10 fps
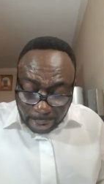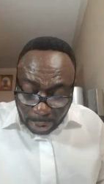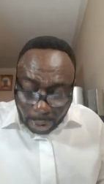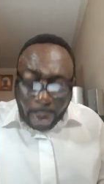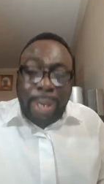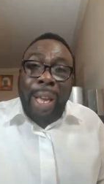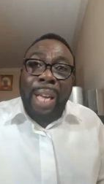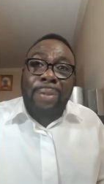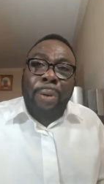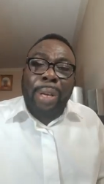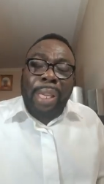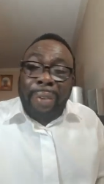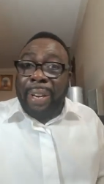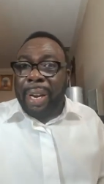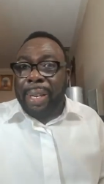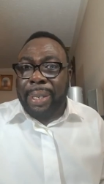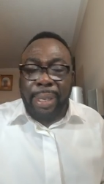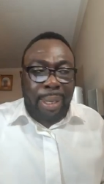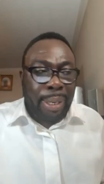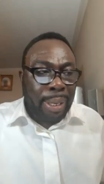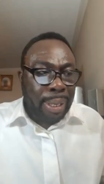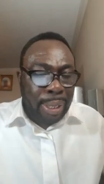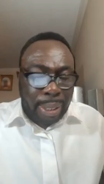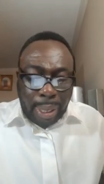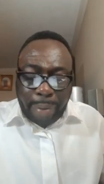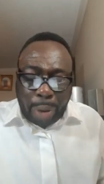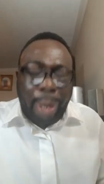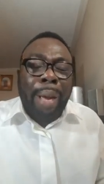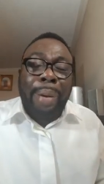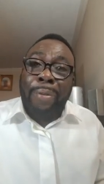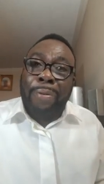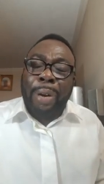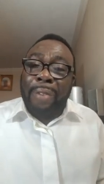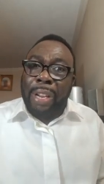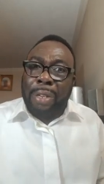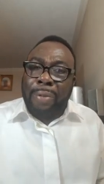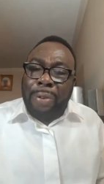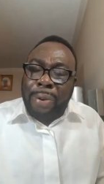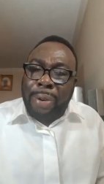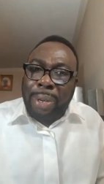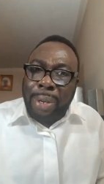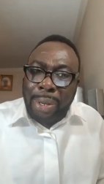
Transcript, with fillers: God has forgiven us. Let me talk about the forgiveness of God.